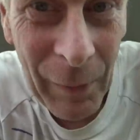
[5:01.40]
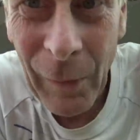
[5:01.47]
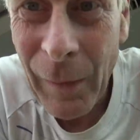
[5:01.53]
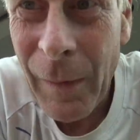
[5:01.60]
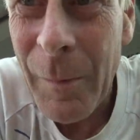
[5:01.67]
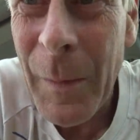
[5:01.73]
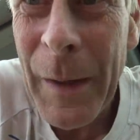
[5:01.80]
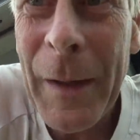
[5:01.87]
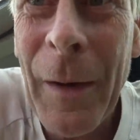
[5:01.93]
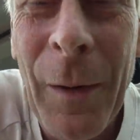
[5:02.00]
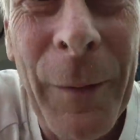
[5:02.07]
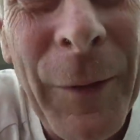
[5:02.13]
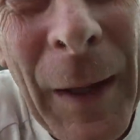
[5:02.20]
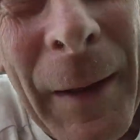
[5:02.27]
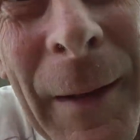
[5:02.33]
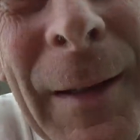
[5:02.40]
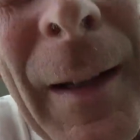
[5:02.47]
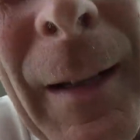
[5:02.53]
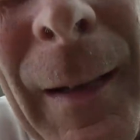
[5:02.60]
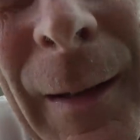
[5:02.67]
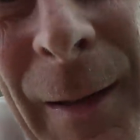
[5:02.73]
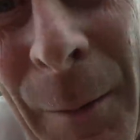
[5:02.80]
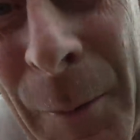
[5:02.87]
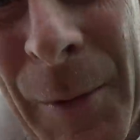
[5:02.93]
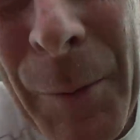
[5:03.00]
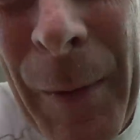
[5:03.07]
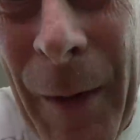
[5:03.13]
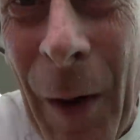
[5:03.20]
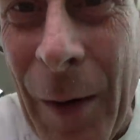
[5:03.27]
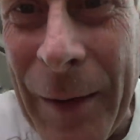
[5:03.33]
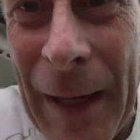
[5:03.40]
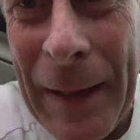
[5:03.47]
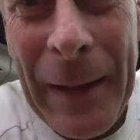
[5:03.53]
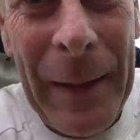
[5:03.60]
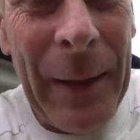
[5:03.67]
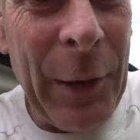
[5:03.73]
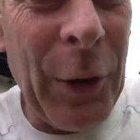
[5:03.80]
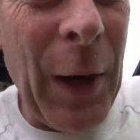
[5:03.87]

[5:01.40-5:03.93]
thought, oh my god, we've got a dent in the